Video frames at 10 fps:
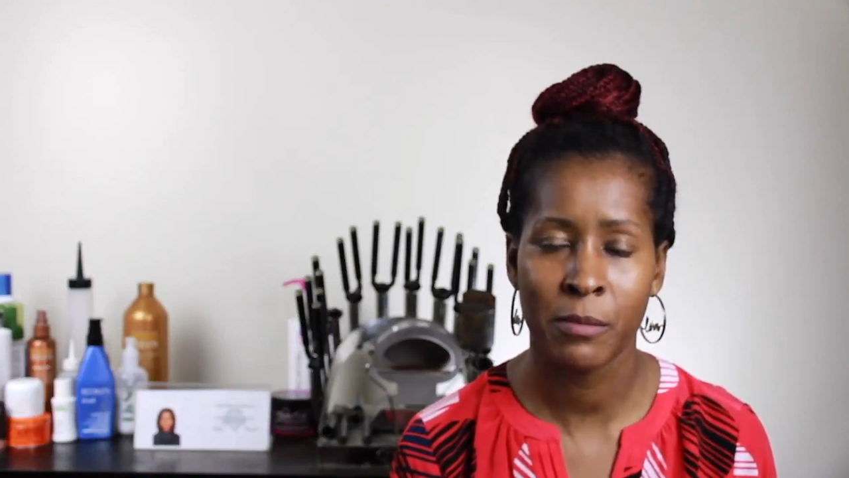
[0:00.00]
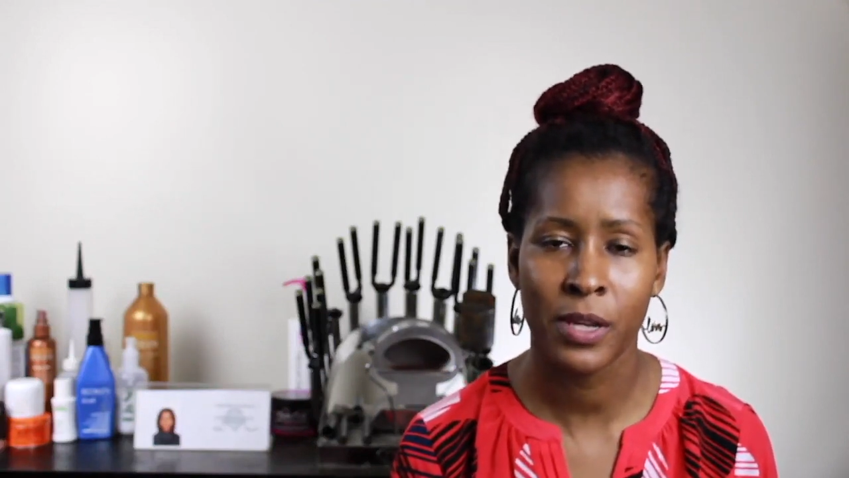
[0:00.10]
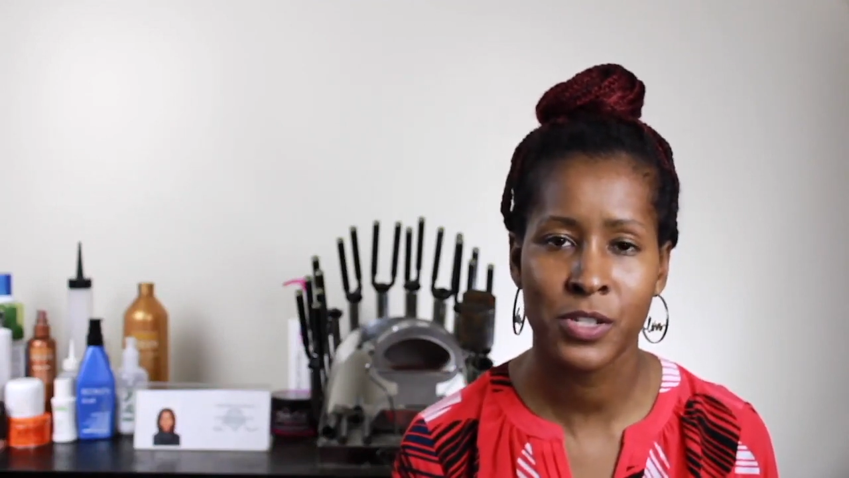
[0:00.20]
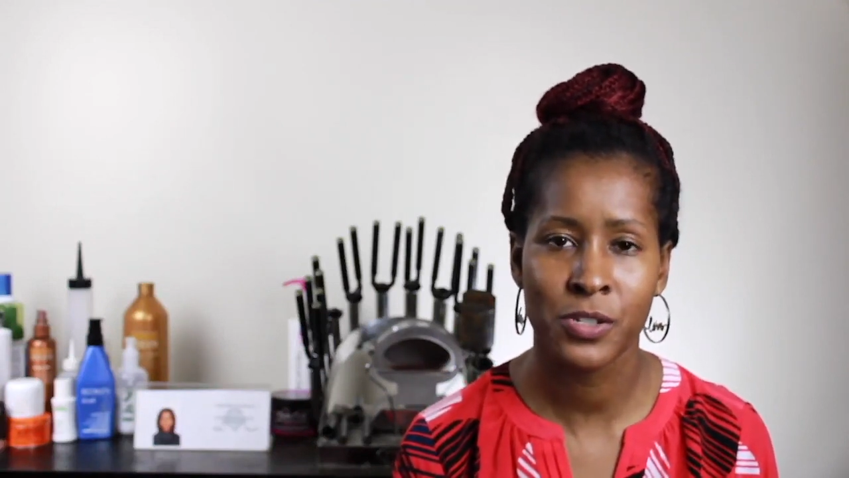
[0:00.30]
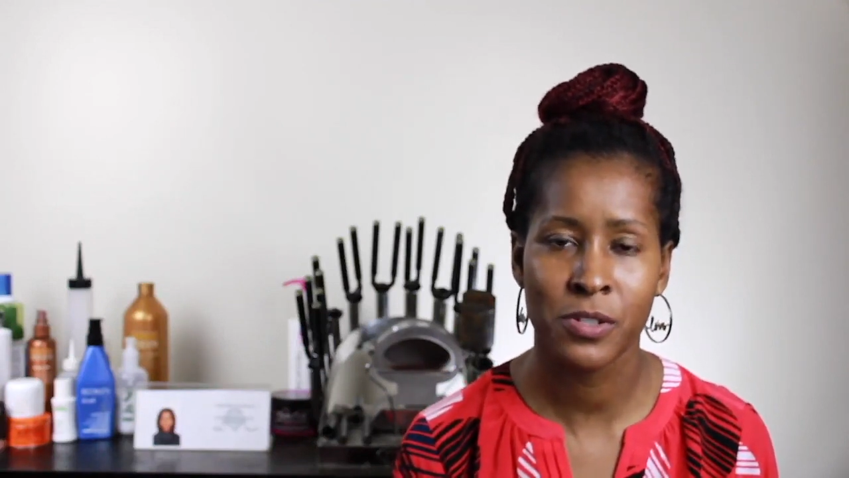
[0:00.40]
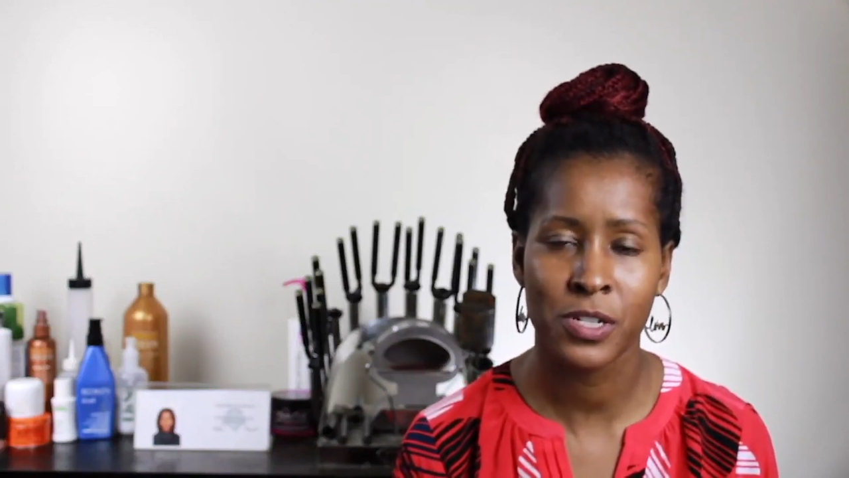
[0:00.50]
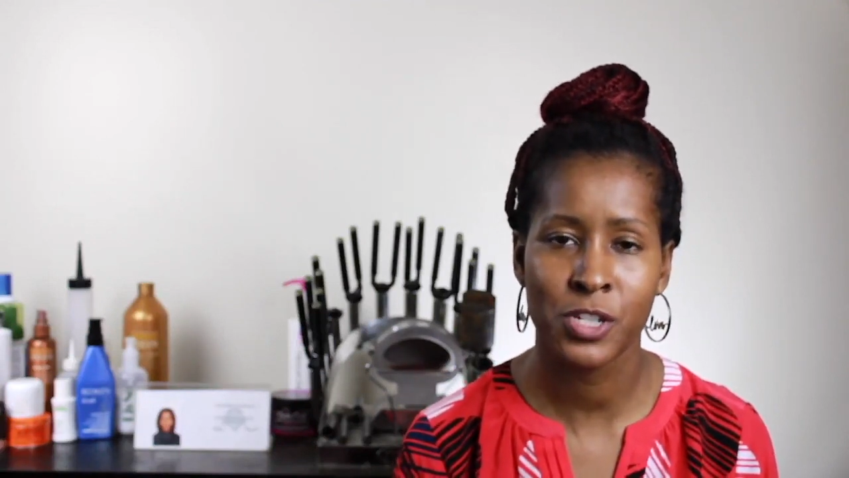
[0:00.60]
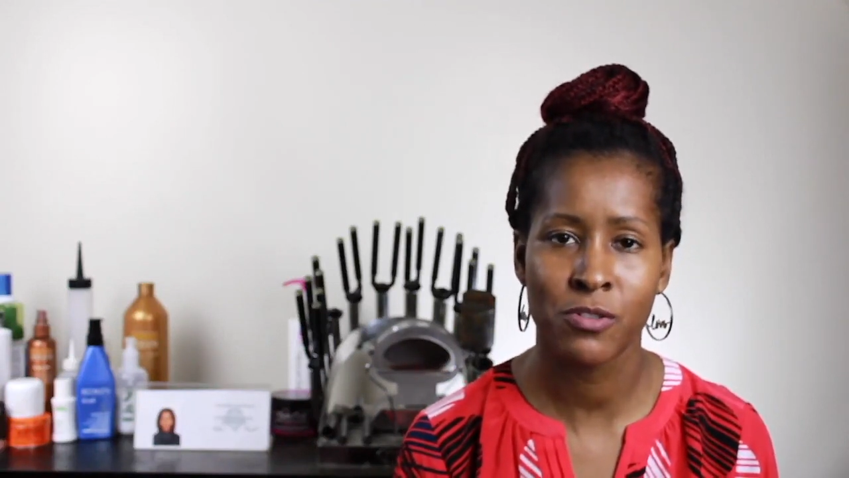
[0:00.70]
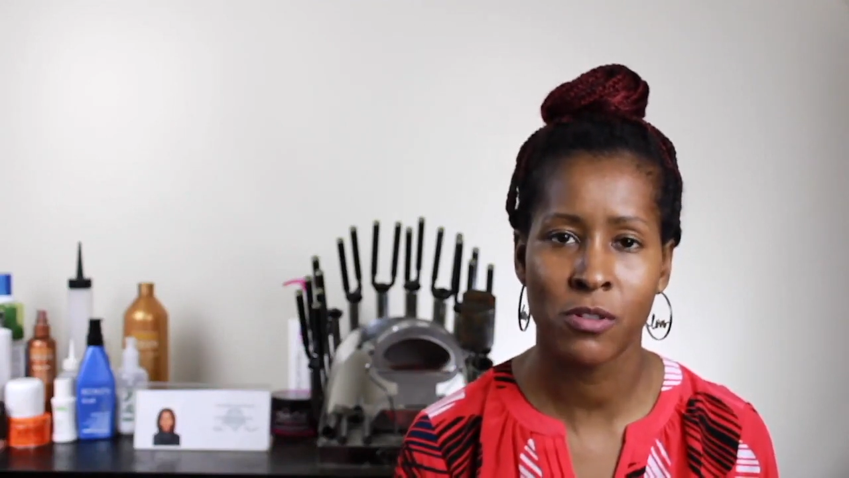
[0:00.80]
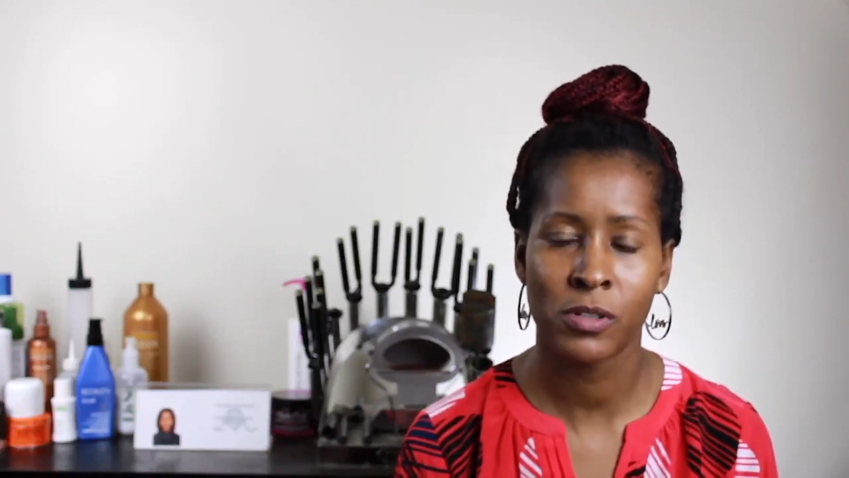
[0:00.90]
make sure it's
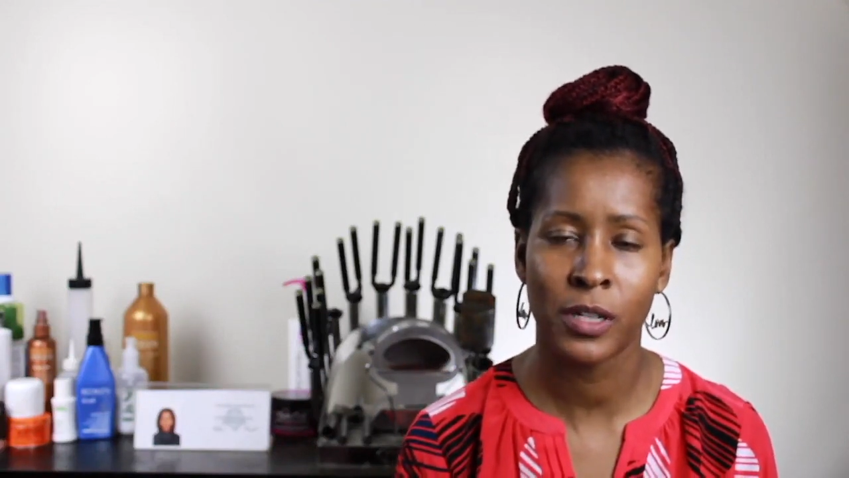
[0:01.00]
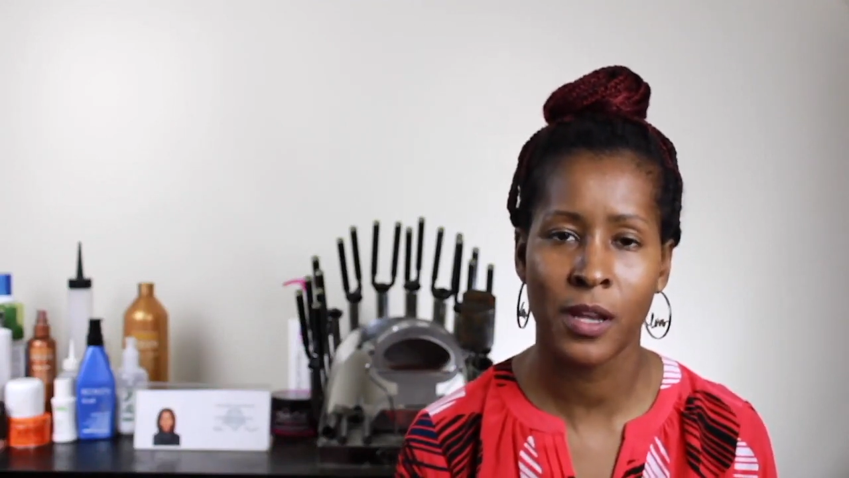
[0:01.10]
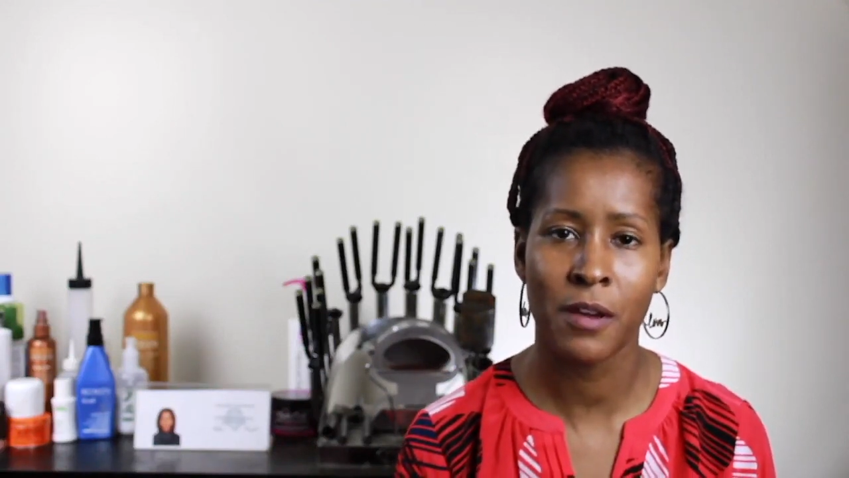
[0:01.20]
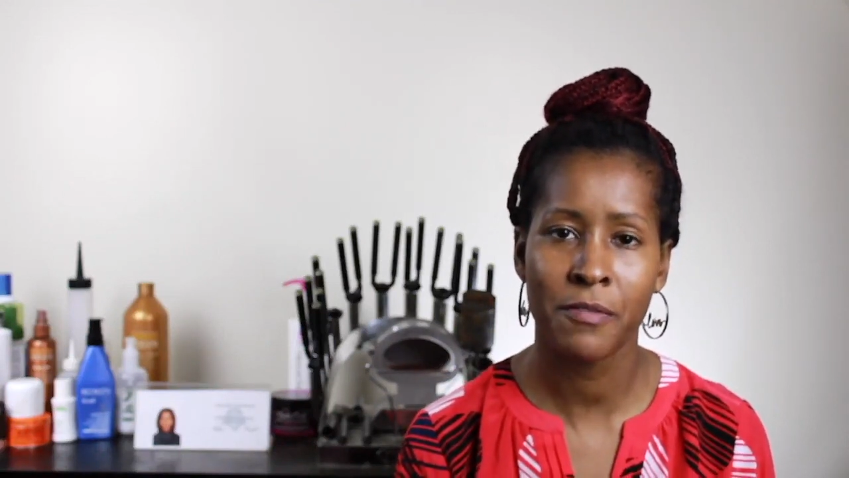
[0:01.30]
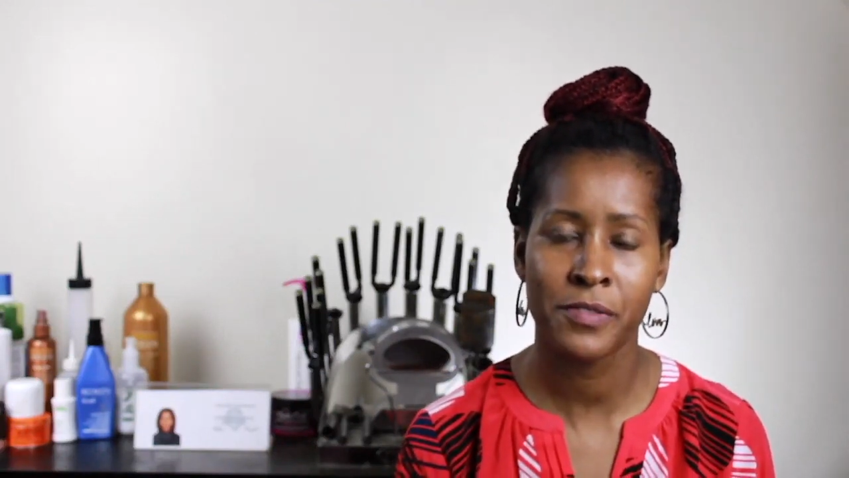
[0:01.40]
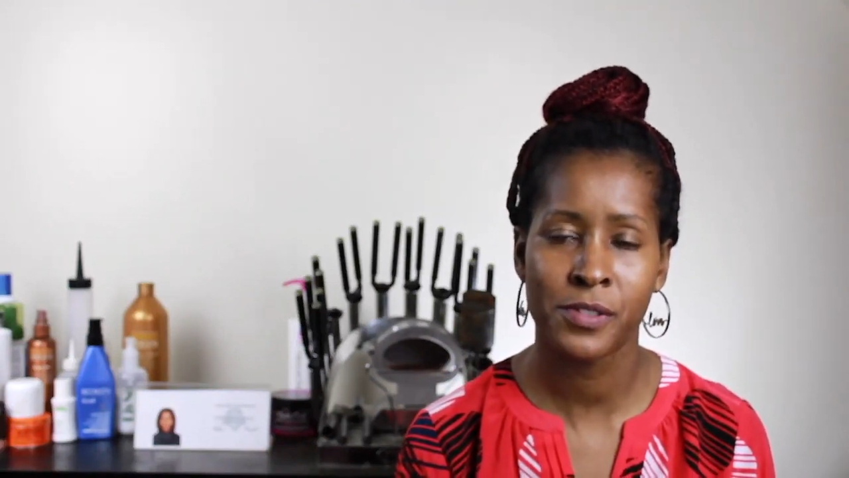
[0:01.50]
strong enough